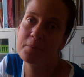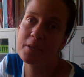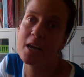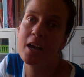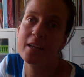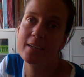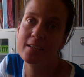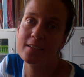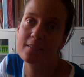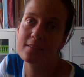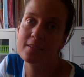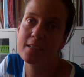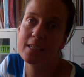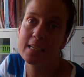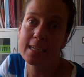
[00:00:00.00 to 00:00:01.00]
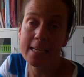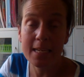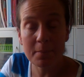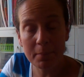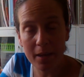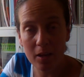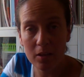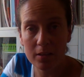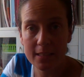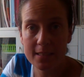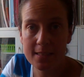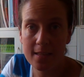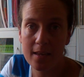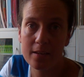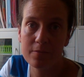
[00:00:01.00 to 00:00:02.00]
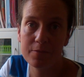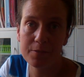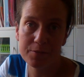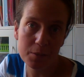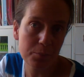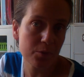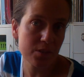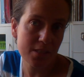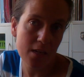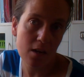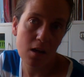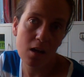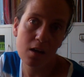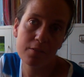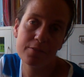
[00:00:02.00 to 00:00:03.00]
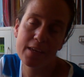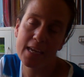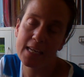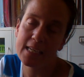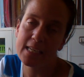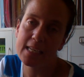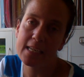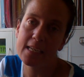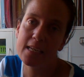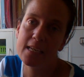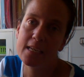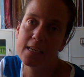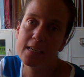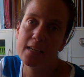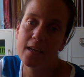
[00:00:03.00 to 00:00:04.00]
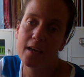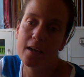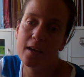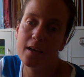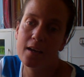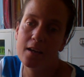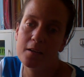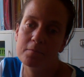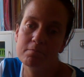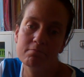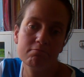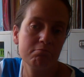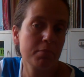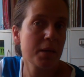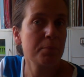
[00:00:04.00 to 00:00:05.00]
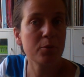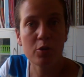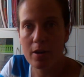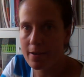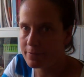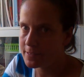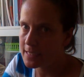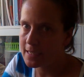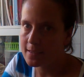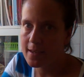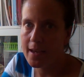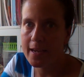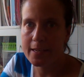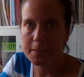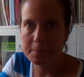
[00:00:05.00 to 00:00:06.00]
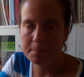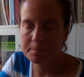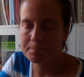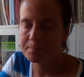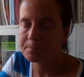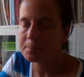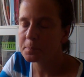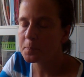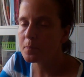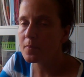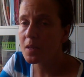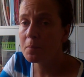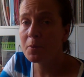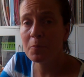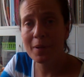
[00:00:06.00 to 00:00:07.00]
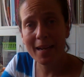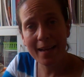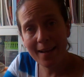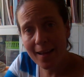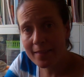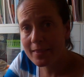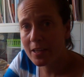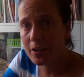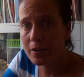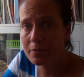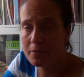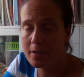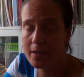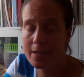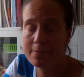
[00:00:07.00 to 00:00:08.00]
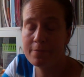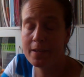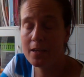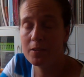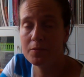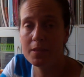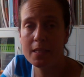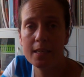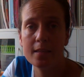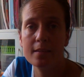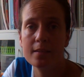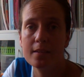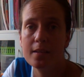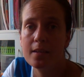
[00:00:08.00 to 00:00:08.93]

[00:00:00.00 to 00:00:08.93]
gotten in an email. It said 50% off any paper crafting item. But when I got there, I found that